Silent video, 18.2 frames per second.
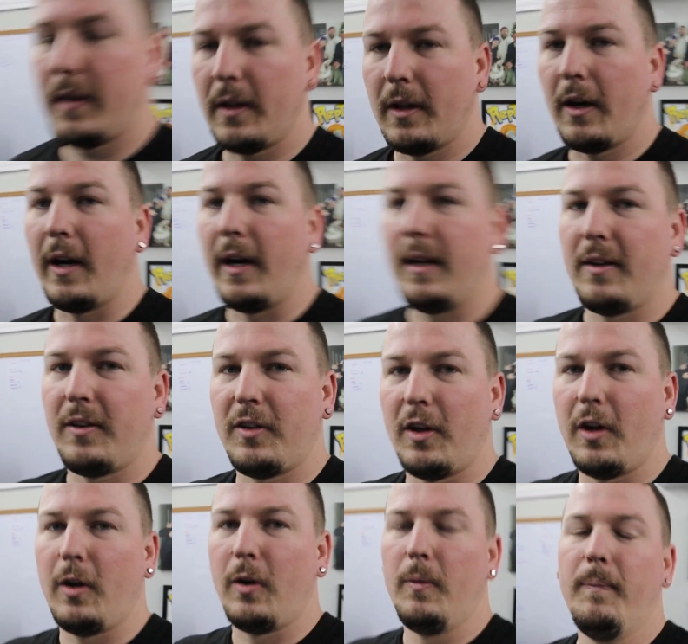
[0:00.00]
Alright,
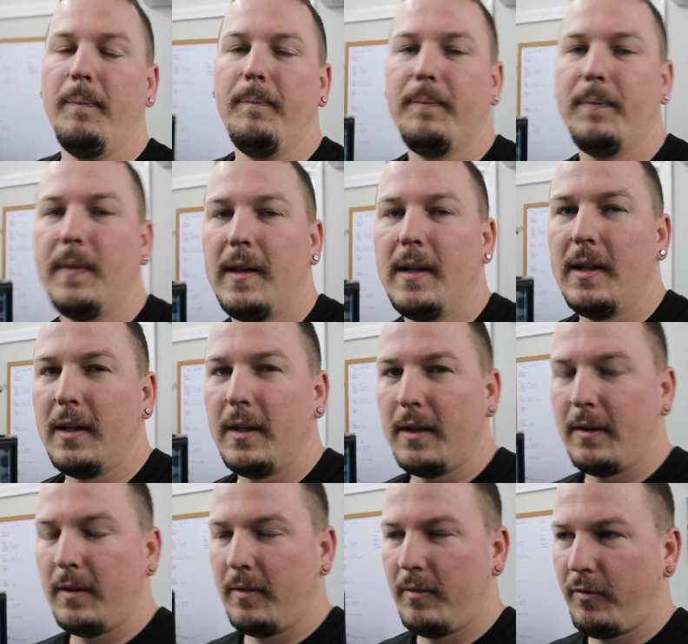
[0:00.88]
so
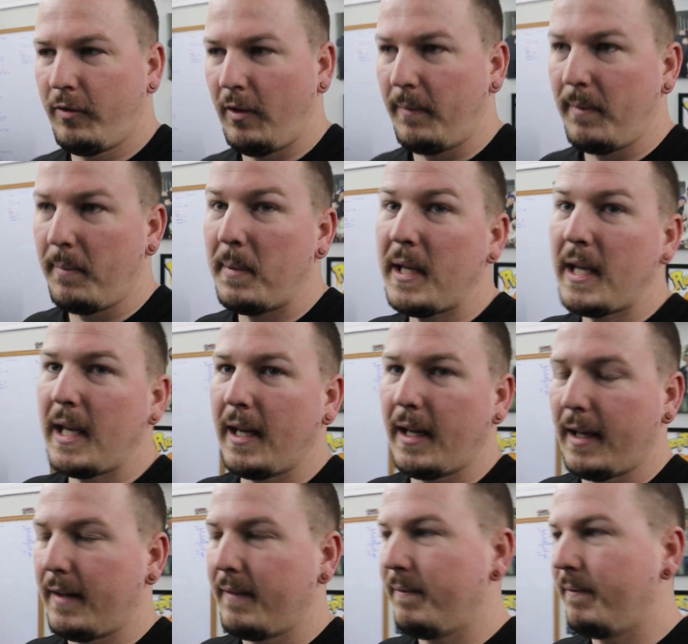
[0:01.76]
from the
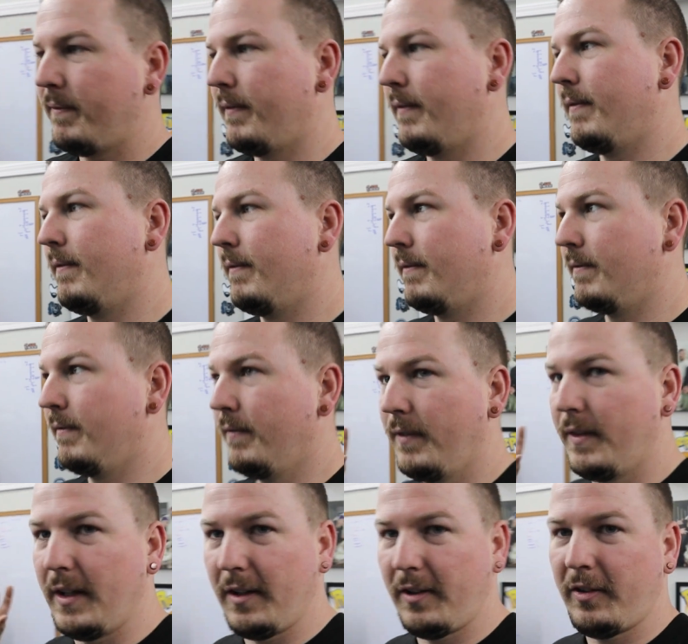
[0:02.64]
beginning,
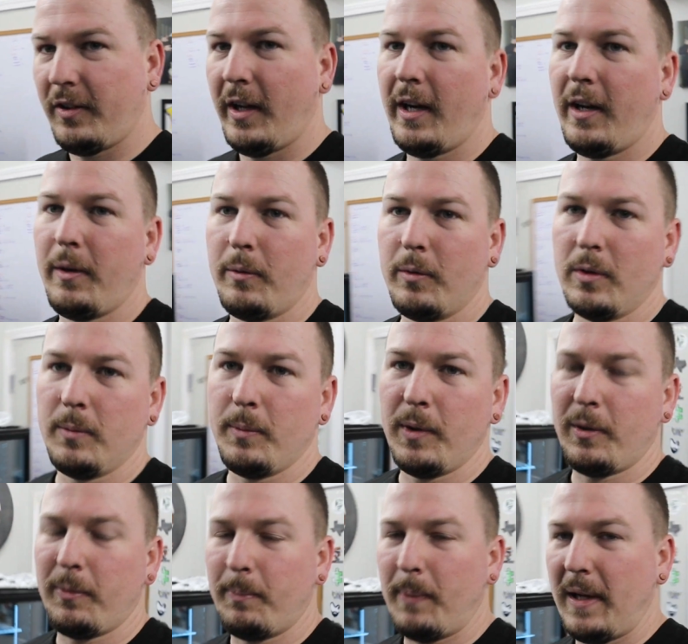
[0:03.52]
this side of the room
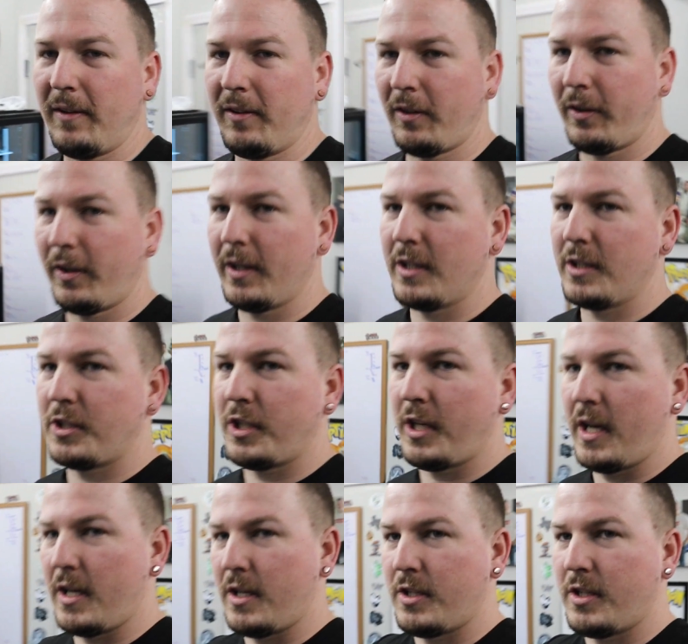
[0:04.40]
is basically
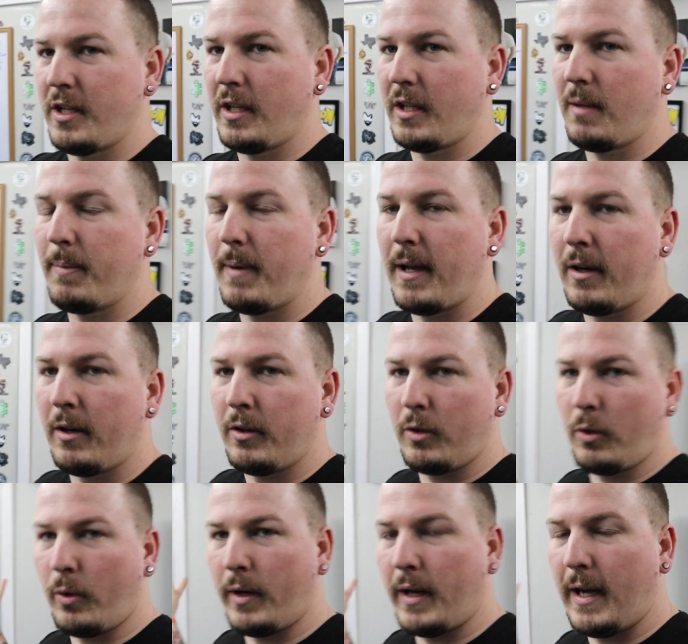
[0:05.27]
unchanged. Incubator,
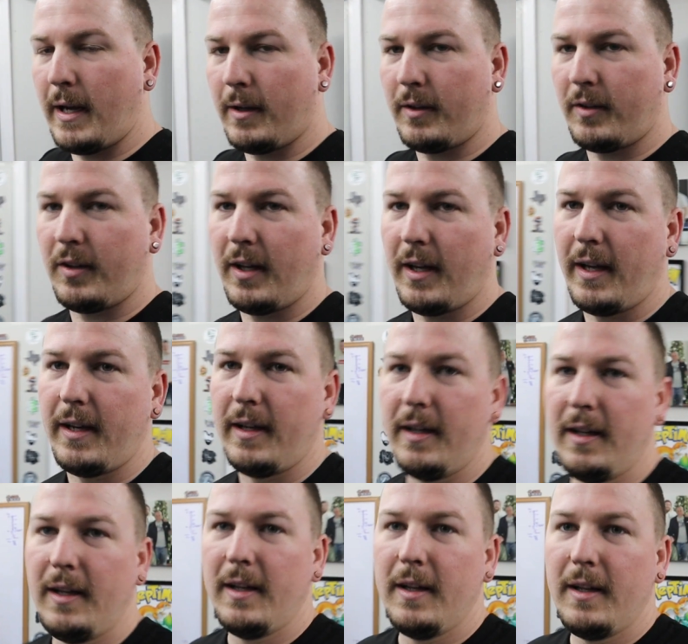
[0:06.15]
door to
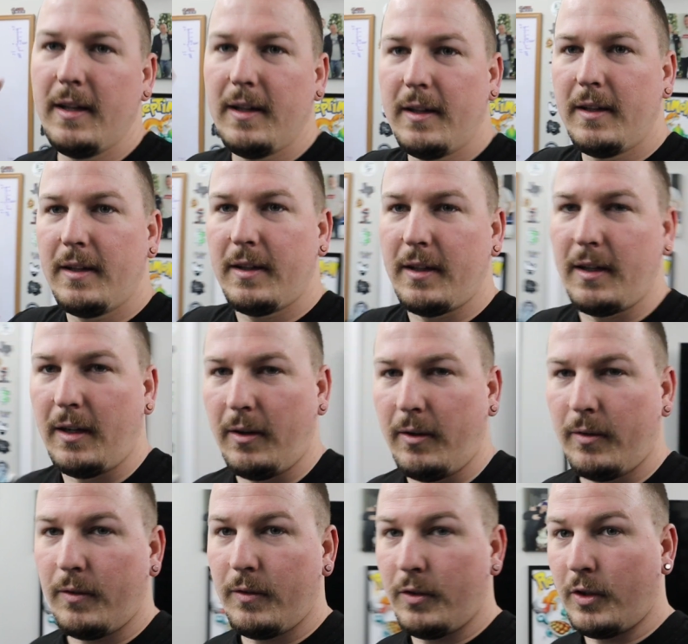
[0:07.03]
outside. You
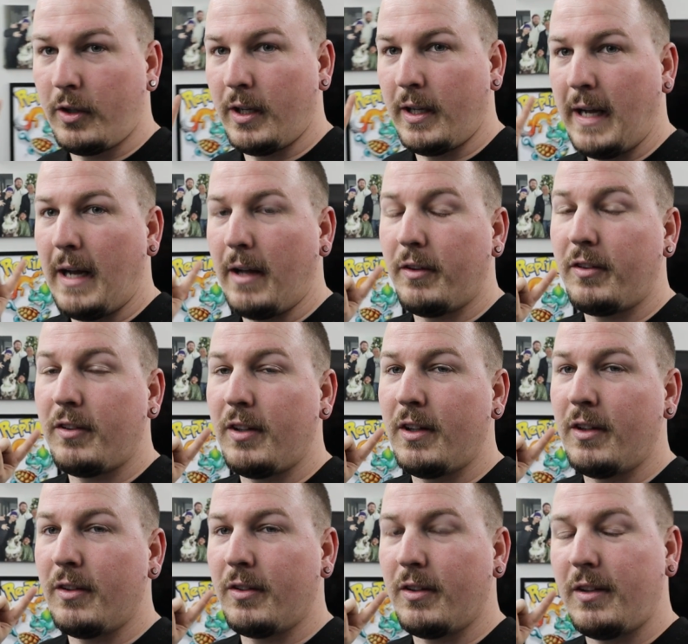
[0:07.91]
know, you can now
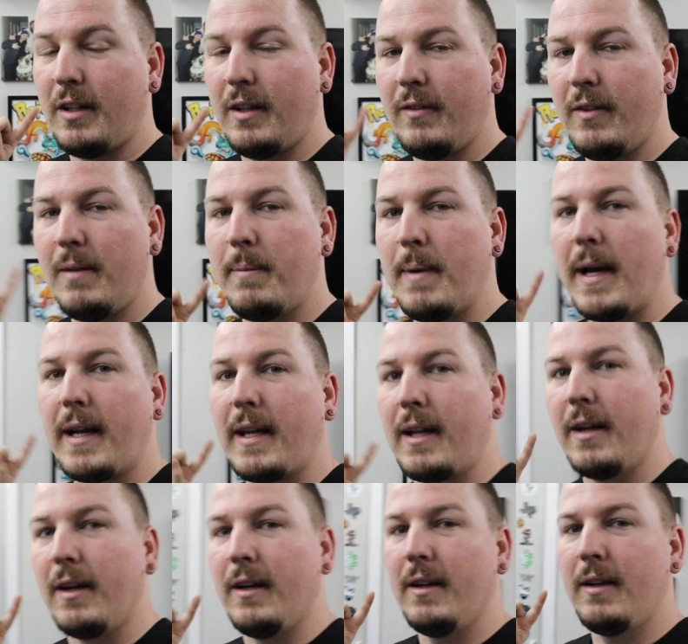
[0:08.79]
see there's a TV back
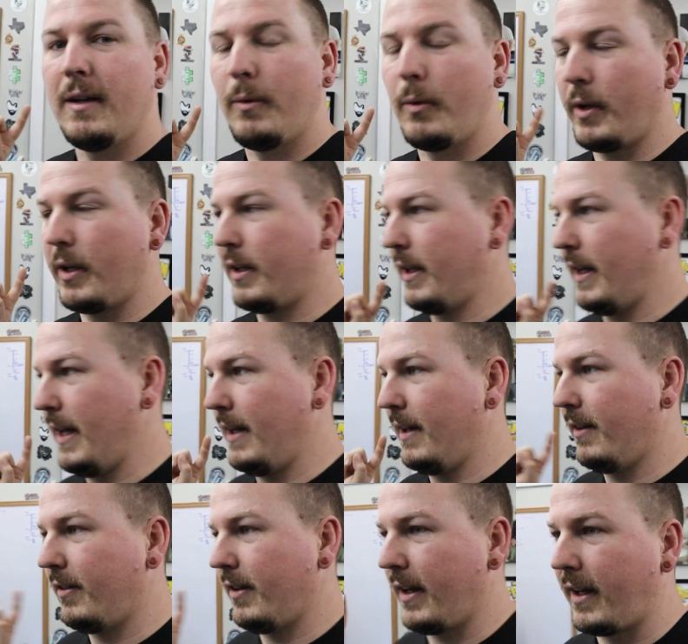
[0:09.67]
here, and we'll get to that
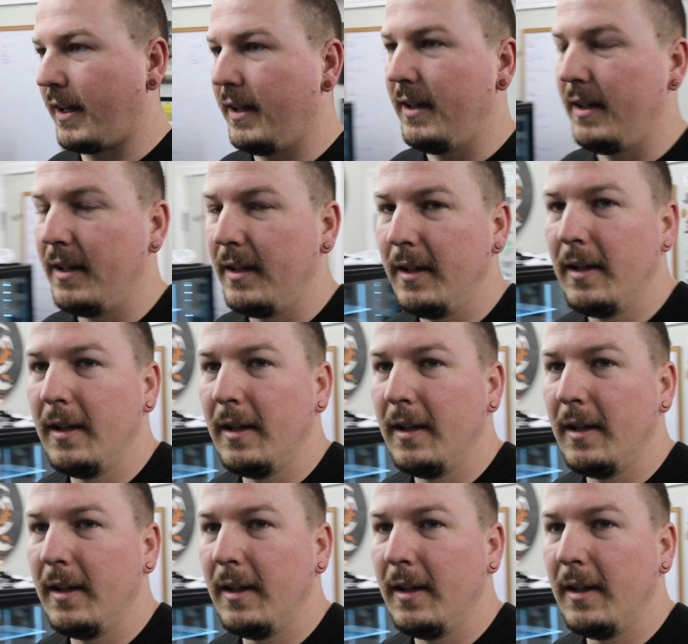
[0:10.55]
in a second.